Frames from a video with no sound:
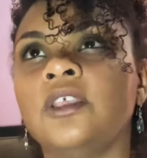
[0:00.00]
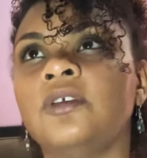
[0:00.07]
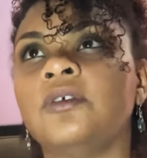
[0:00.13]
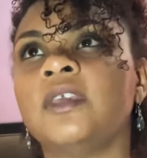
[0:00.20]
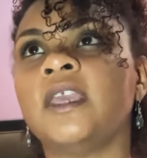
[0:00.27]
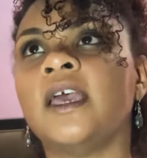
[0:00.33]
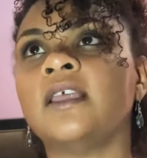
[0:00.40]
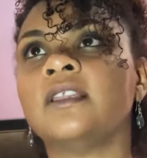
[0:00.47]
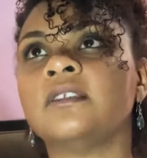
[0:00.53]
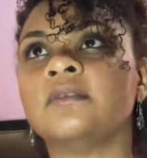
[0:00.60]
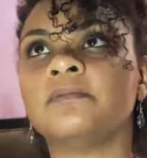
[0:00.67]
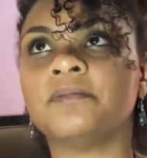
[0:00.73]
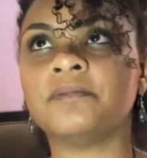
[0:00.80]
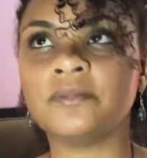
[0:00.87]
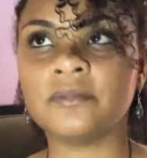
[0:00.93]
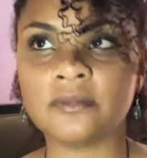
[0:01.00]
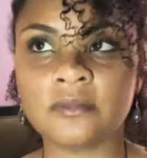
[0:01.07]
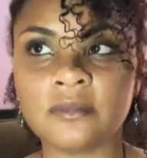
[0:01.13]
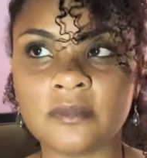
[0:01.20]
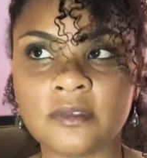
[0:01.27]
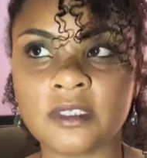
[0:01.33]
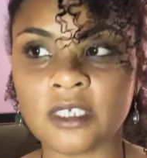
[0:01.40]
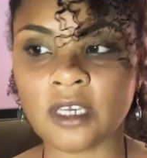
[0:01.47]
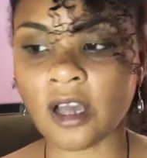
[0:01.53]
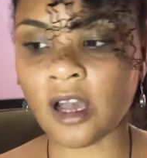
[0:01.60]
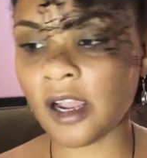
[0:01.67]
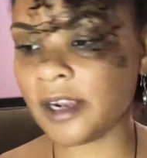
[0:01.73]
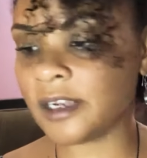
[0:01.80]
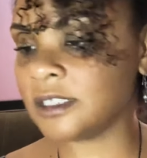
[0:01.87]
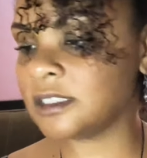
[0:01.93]
get the
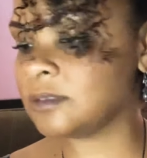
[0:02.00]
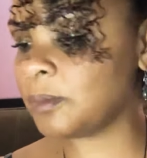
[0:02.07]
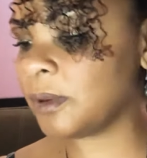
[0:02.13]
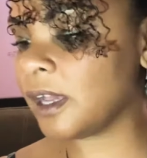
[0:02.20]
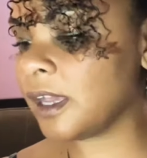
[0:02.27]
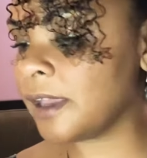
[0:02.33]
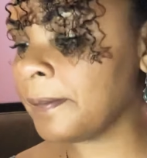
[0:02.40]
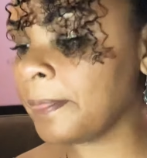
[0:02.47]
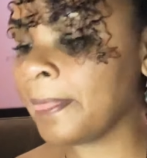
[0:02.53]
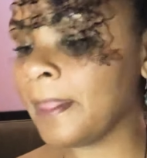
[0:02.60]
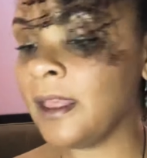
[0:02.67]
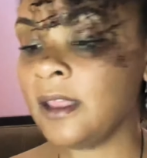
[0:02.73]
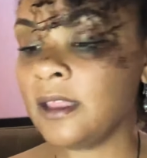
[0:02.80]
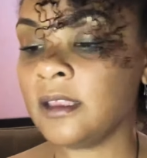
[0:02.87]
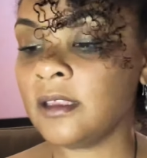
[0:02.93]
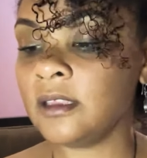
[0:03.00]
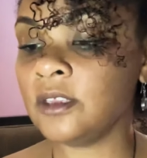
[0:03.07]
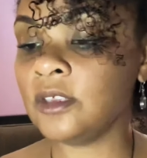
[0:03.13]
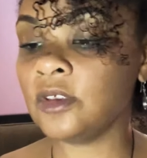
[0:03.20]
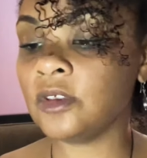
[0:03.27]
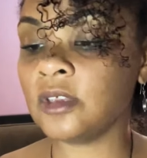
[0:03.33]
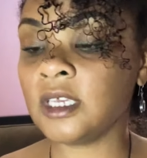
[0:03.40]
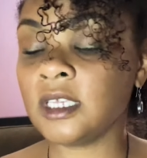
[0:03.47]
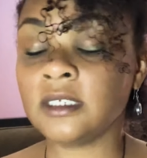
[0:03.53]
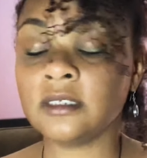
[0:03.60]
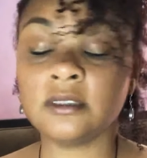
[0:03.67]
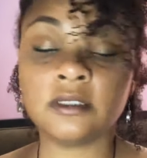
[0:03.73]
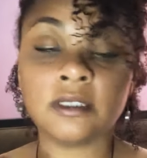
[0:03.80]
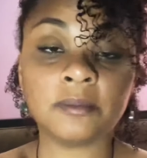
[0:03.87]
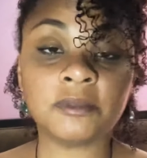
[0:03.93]
cards, but
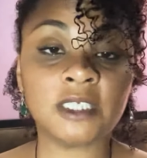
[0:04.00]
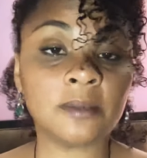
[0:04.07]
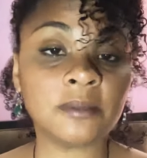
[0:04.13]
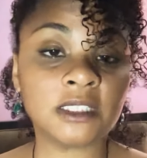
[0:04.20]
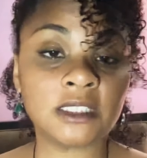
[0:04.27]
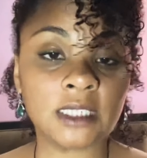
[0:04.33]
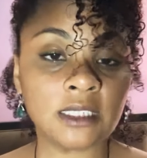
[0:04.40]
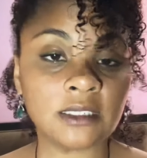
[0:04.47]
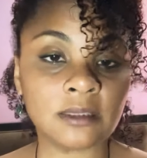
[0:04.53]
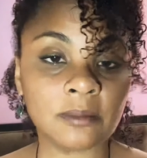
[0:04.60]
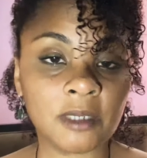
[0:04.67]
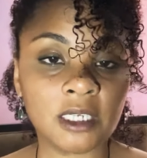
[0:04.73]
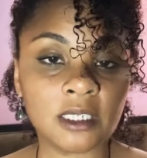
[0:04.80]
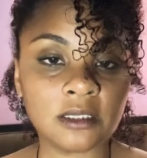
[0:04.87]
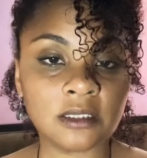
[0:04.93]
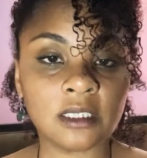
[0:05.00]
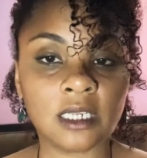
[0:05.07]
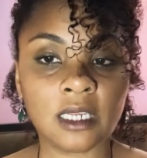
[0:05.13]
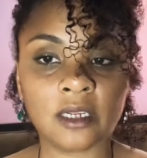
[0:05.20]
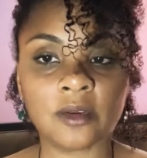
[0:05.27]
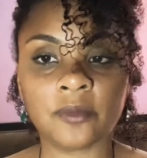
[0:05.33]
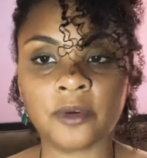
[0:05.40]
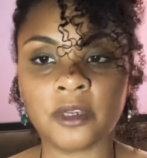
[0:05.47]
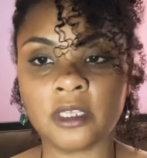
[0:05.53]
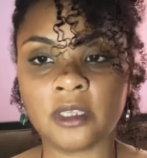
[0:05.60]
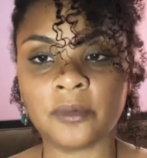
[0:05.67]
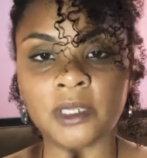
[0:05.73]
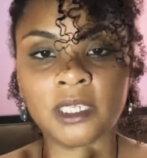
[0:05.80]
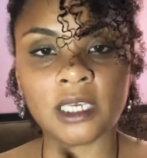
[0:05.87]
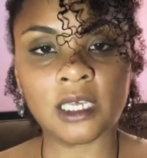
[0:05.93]
sometimes it takes a minute to like
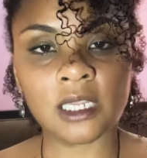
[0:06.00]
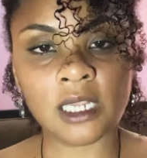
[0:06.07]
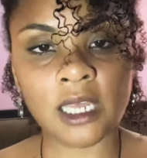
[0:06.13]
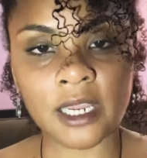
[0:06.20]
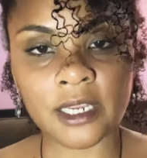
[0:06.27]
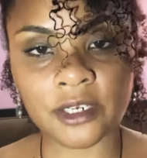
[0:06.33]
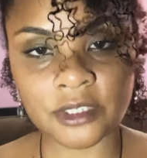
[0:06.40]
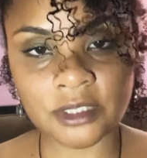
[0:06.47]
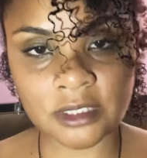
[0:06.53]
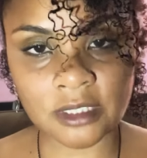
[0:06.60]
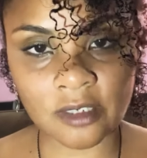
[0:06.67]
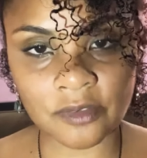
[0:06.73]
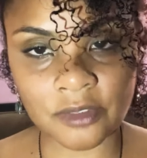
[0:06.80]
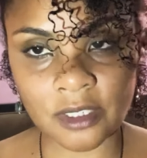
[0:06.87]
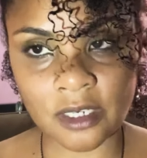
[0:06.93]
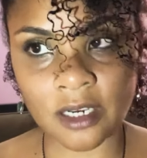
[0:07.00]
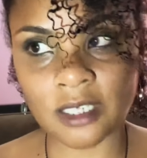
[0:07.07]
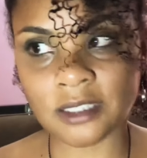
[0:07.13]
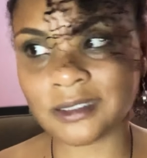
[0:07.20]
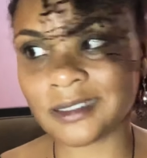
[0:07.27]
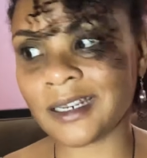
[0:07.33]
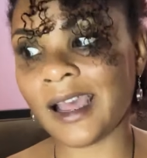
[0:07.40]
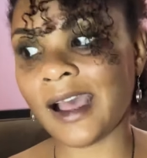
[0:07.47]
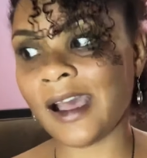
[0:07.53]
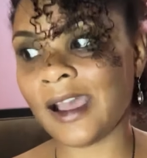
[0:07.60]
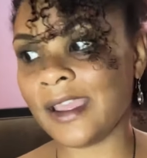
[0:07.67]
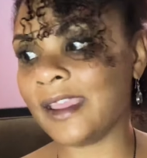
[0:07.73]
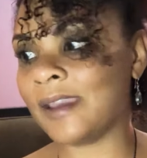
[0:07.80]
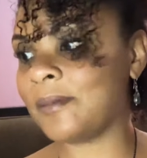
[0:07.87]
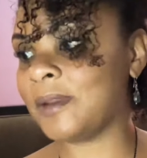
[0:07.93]
really align yourself with the cards, and I
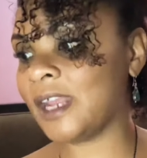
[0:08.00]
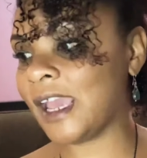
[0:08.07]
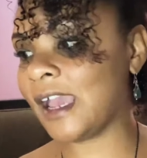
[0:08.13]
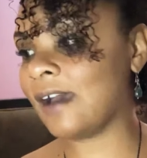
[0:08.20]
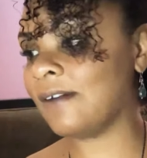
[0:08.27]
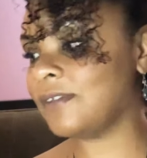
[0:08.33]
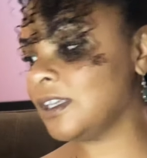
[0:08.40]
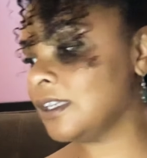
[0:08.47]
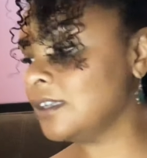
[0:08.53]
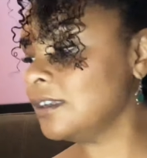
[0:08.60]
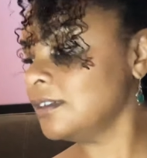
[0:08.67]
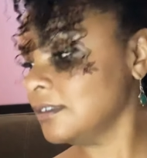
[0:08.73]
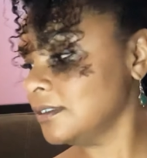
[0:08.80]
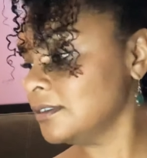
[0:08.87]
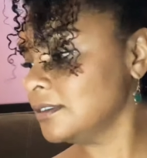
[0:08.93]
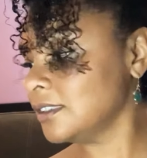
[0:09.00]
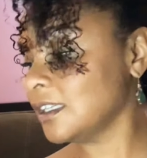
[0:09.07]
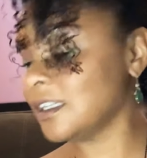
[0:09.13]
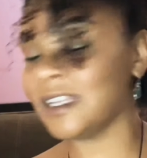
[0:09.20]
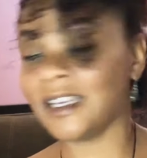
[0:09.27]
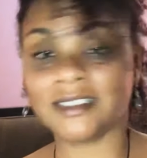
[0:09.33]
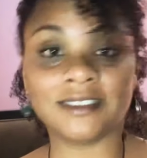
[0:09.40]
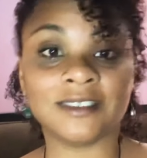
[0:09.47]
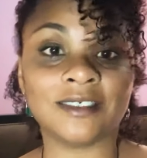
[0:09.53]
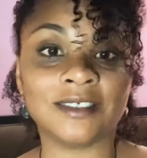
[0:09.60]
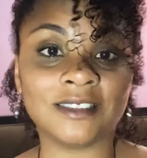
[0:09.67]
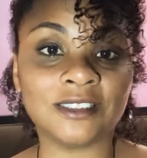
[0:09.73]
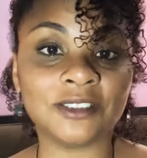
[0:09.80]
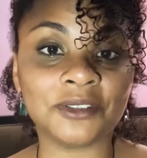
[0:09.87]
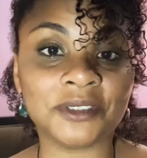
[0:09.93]
am an avid collector,
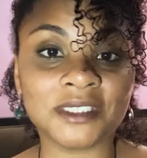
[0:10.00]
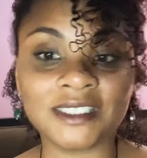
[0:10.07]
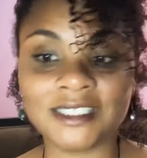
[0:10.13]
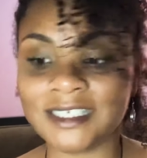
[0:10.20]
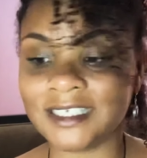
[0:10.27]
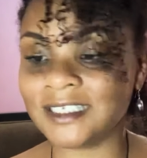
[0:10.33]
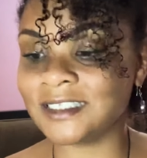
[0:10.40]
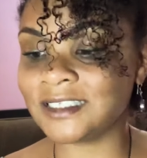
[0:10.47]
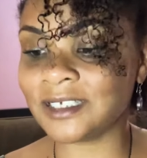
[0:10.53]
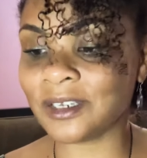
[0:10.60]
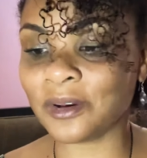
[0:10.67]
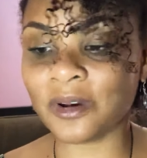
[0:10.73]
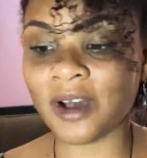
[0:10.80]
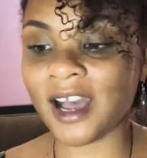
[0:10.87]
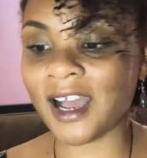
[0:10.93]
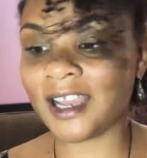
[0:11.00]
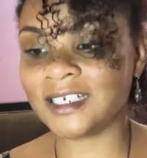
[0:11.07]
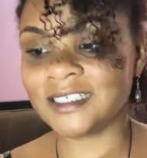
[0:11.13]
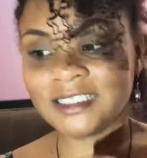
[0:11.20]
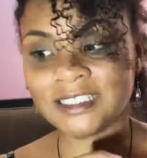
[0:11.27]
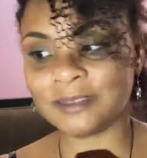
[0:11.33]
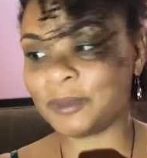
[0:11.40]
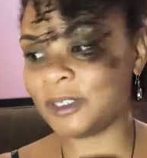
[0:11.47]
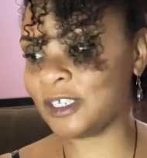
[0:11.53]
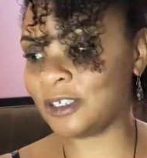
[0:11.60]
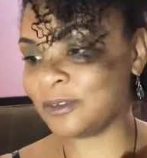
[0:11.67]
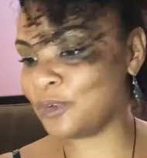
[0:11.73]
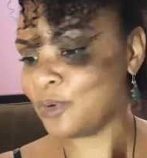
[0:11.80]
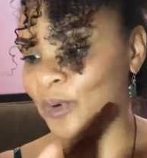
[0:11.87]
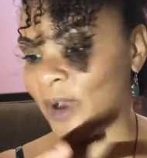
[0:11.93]
as you can see, so I just be
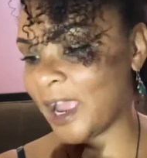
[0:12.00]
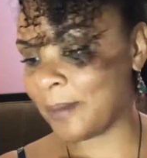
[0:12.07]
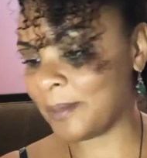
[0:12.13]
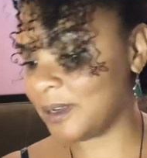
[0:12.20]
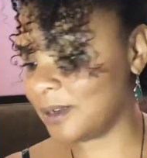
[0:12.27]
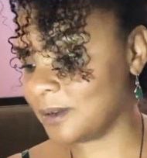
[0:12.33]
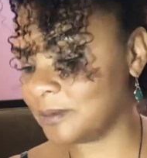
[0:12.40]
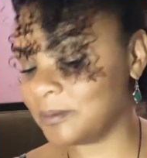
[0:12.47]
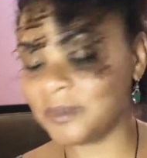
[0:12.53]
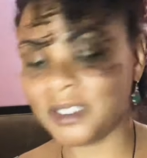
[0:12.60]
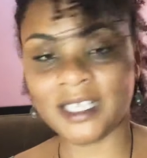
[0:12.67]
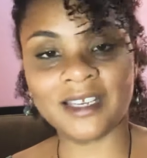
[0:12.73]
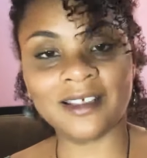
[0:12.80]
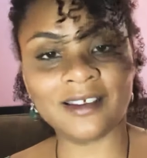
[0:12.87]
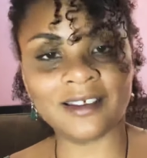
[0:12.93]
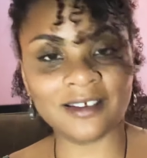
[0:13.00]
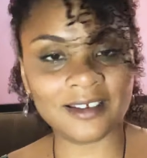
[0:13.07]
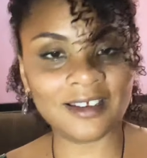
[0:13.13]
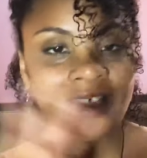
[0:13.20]
grabbing them and then